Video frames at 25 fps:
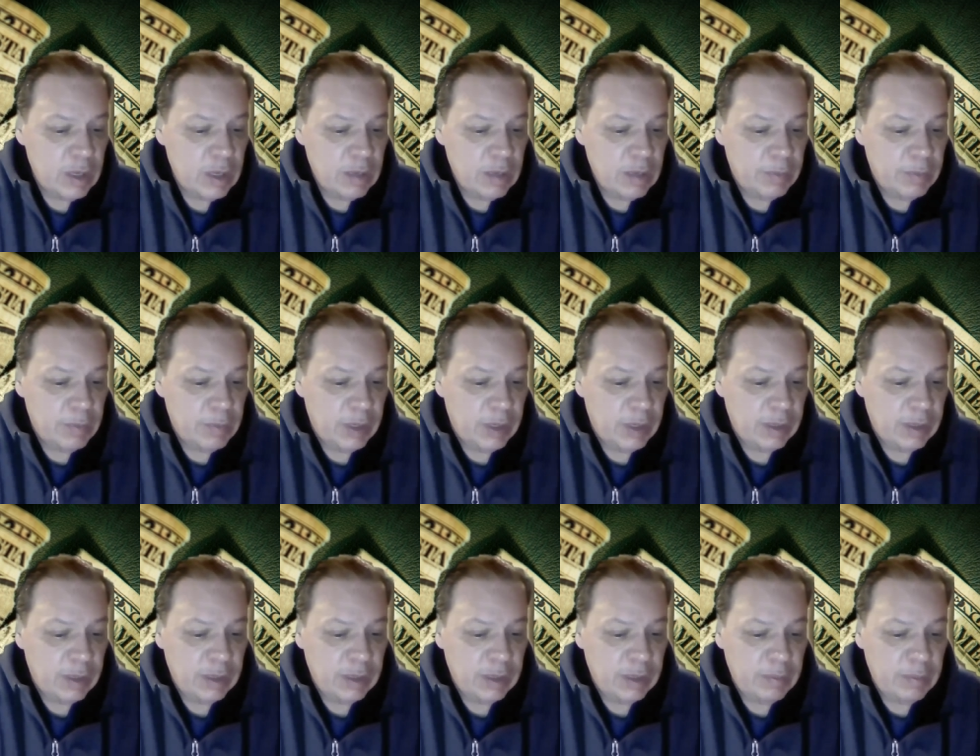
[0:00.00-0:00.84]

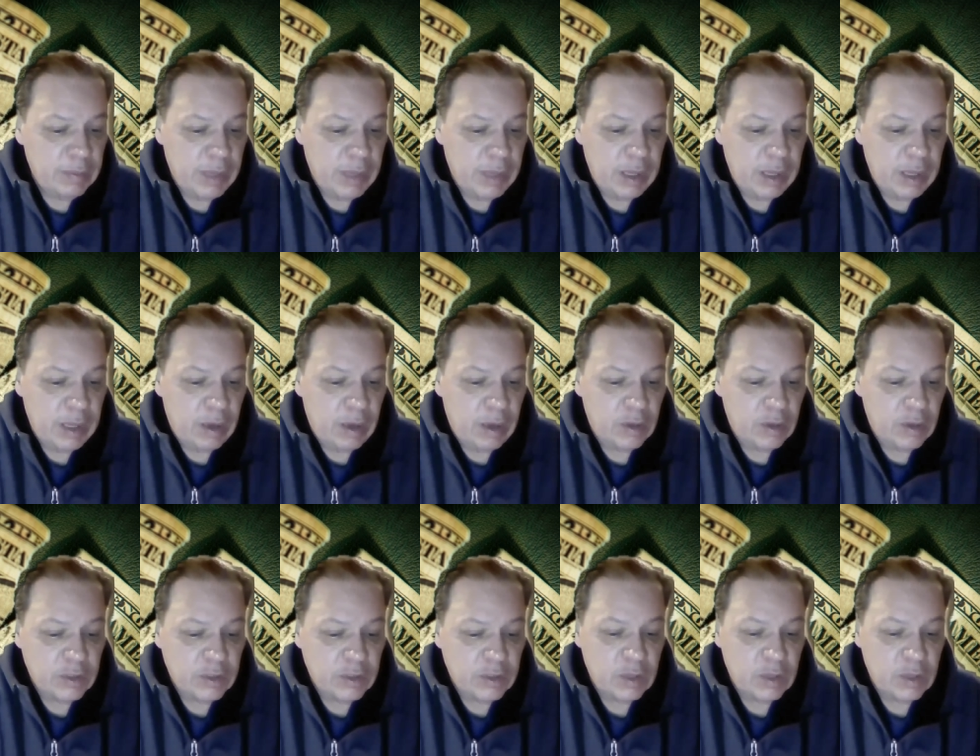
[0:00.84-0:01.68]
but it may
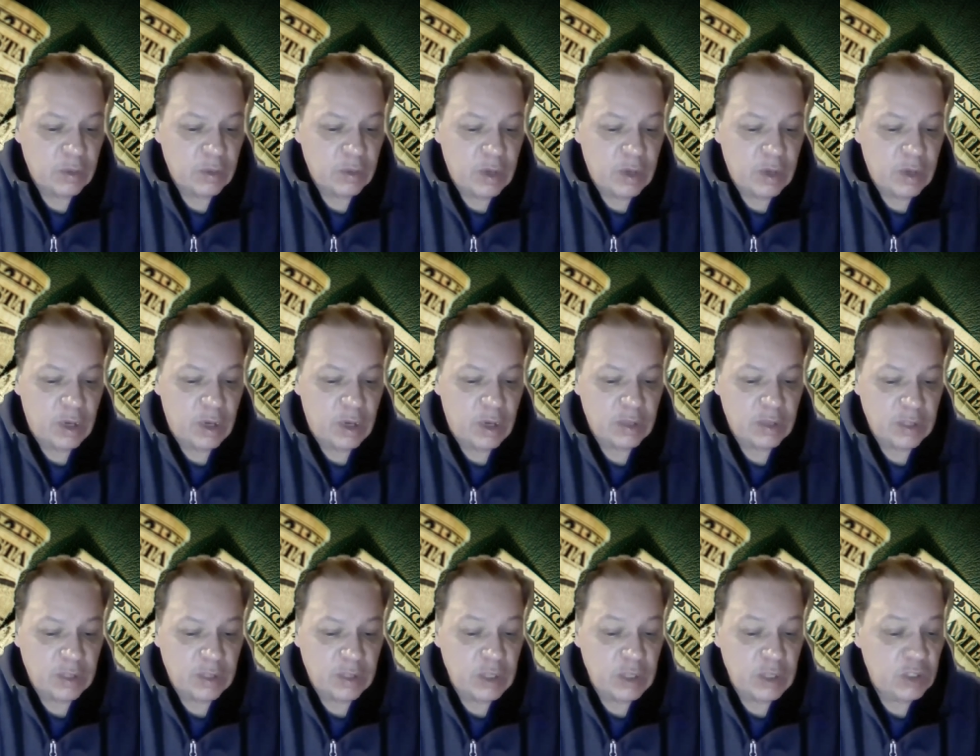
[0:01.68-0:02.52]
also cause
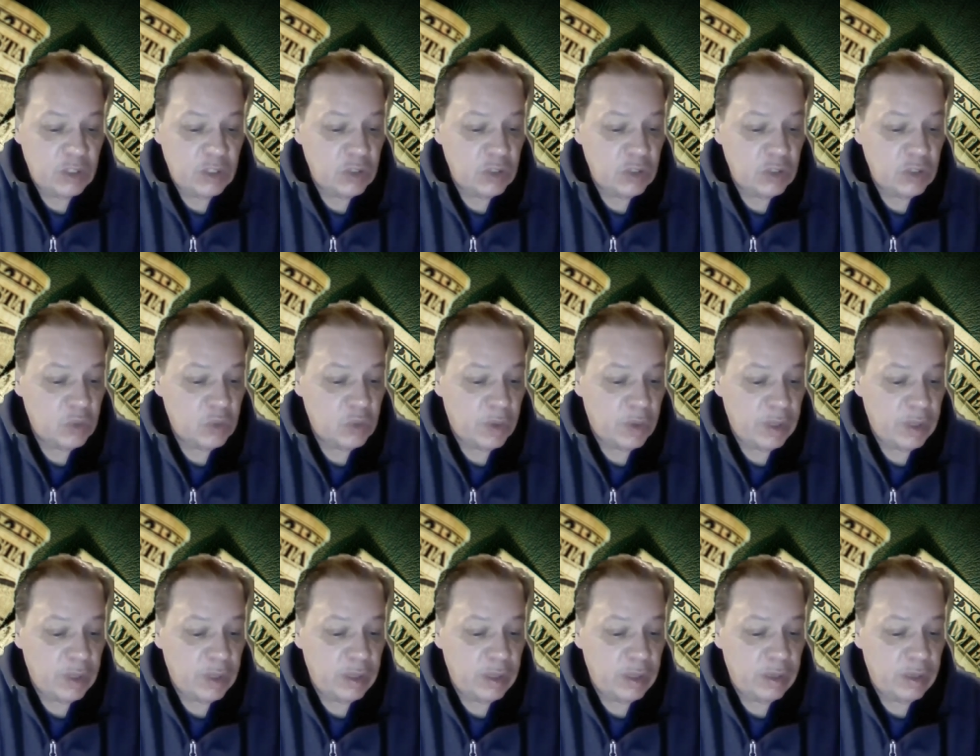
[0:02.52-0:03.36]
issues
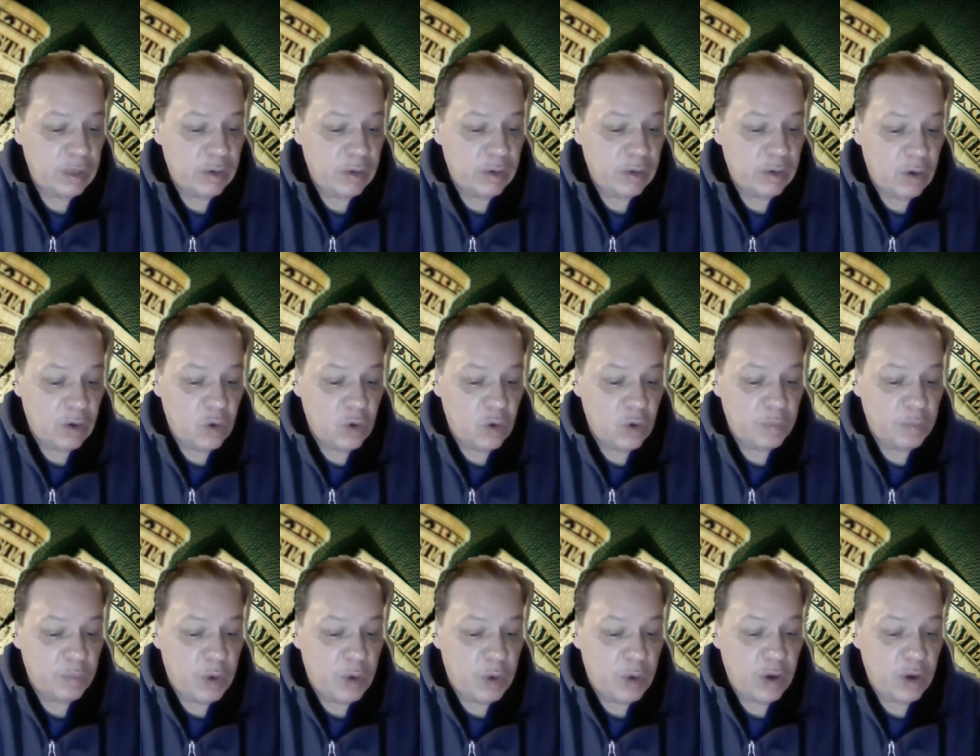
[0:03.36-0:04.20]
within their own
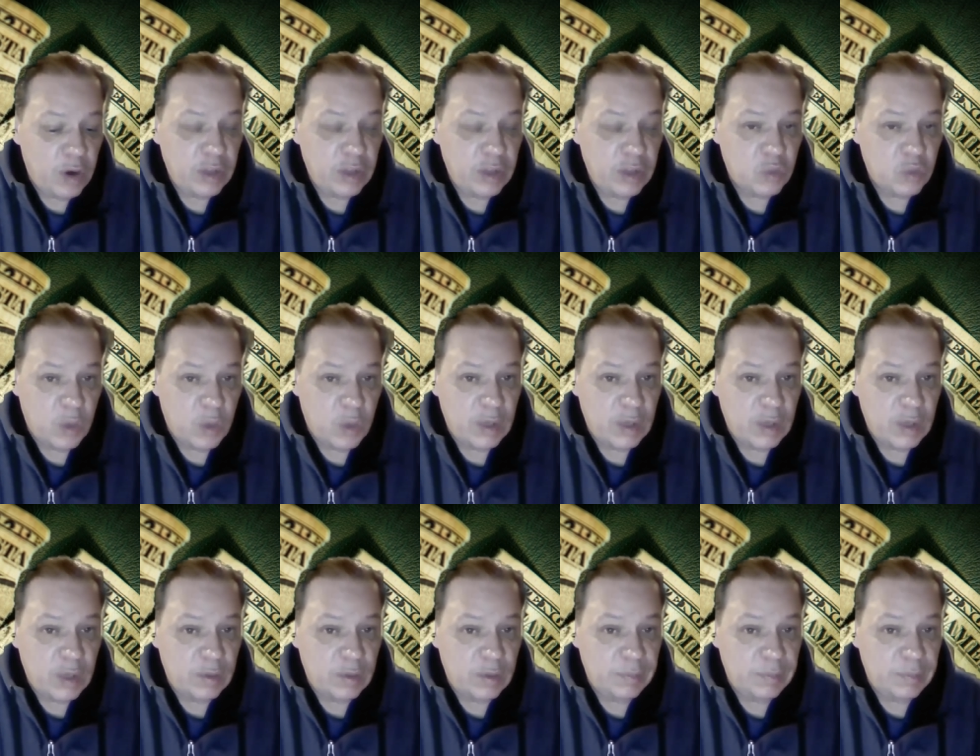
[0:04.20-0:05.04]
party as well